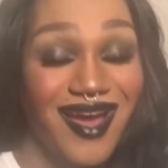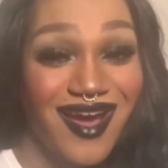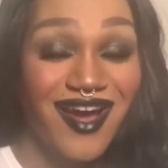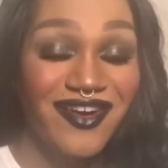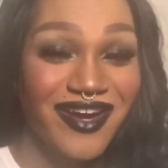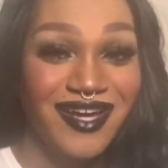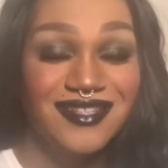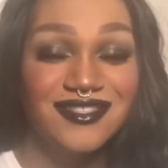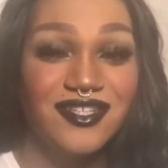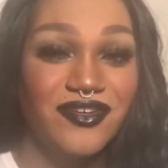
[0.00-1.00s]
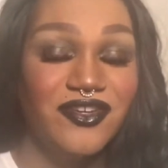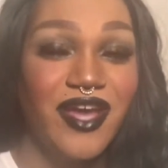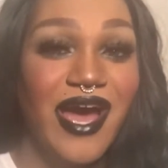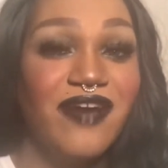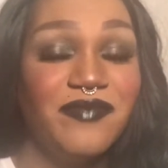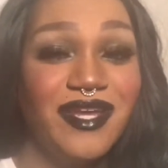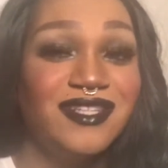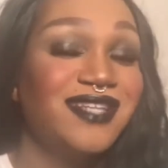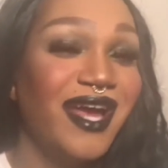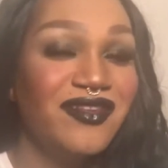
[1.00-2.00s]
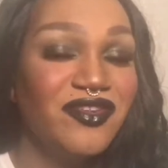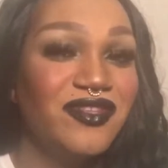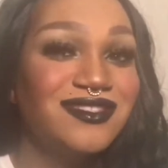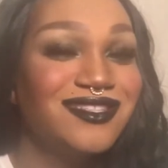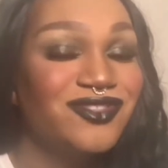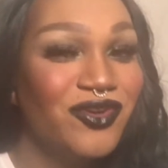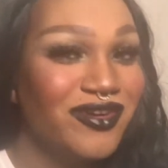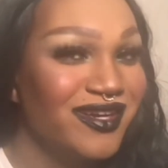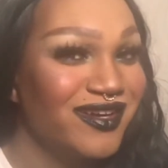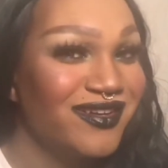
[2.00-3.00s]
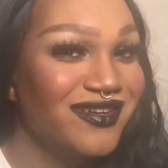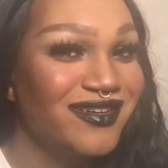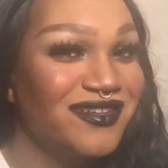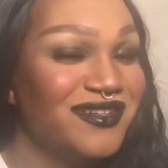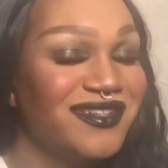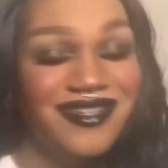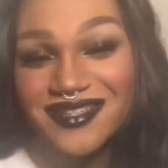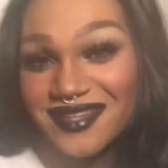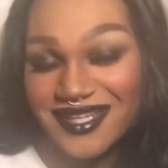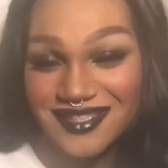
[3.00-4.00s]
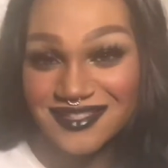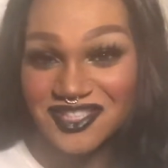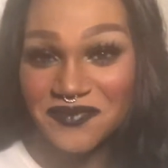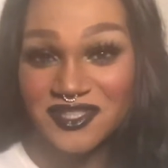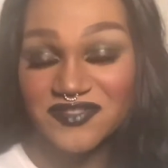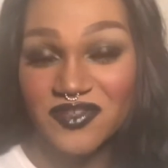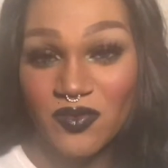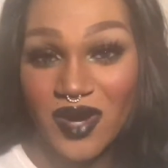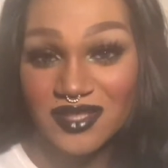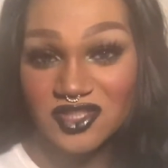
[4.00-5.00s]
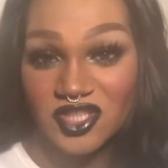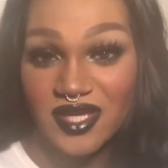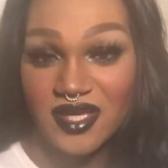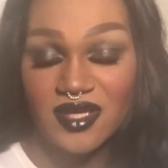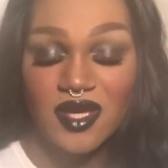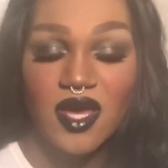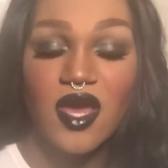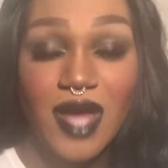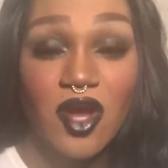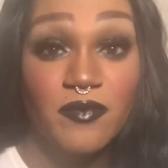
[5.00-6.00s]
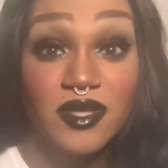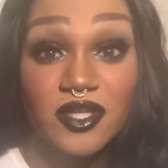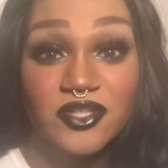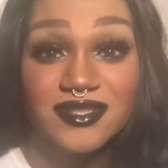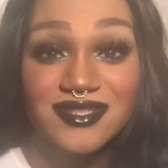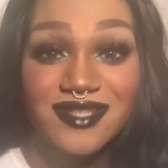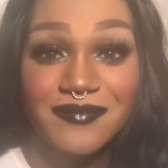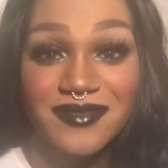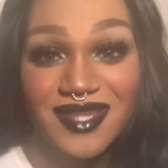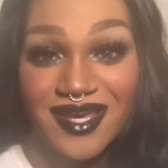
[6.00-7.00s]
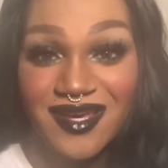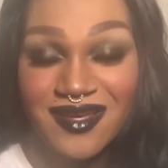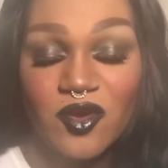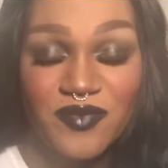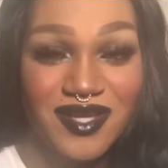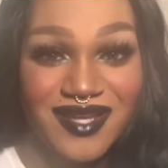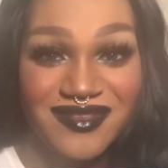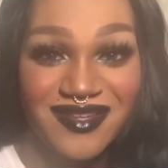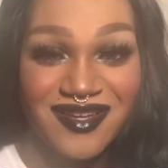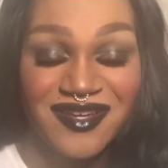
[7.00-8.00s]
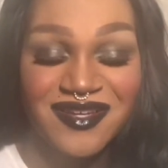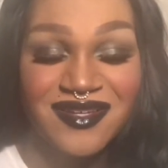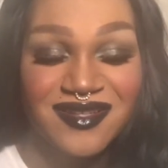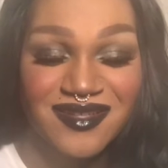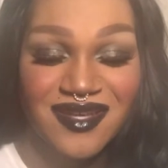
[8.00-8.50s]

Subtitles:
Alright, so you have made it to the end of the tutorial. Thank you so much for watching. I hope you learned something. Hope you liked the look.